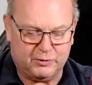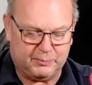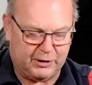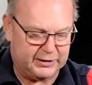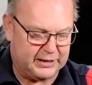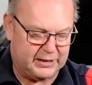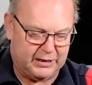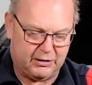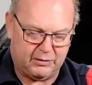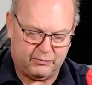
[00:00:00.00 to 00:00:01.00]
plugged in
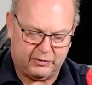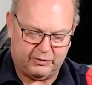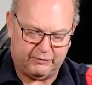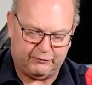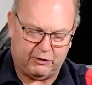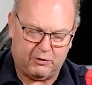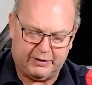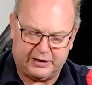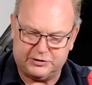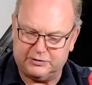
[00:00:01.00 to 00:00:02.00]
here and we're
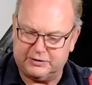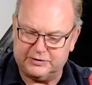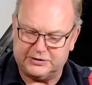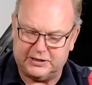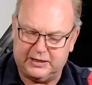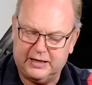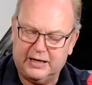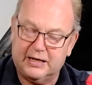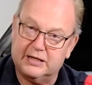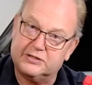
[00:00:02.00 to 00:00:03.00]
flowing, as you can see.
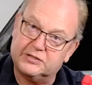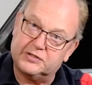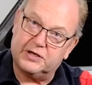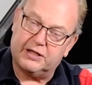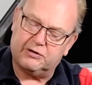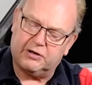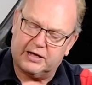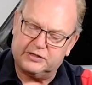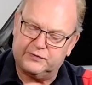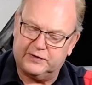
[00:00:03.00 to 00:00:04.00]
This is another
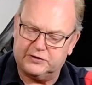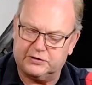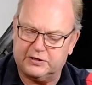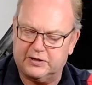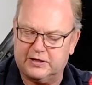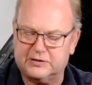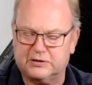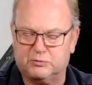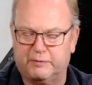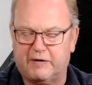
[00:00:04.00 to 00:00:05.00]
nice feature to this,
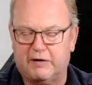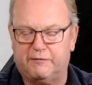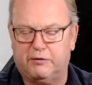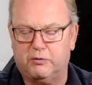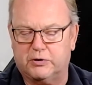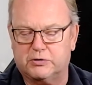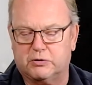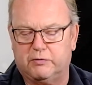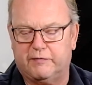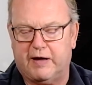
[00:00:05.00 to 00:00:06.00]
is we've got a flow
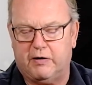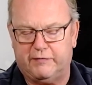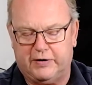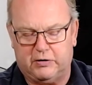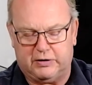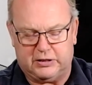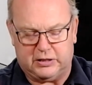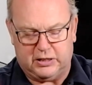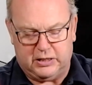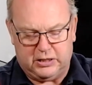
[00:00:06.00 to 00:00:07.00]
control valve here that
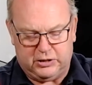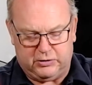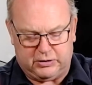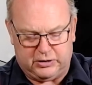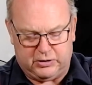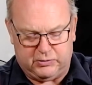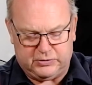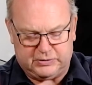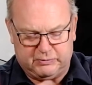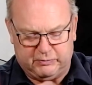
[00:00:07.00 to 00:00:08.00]
you can use.
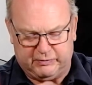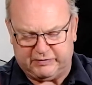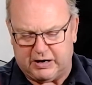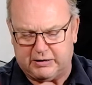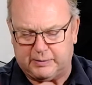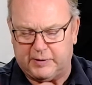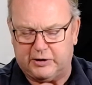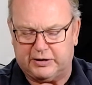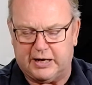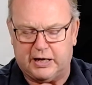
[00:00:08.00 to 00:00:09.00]
So we've talked
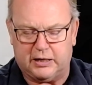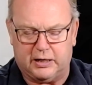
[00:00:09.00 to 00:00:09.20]
about that.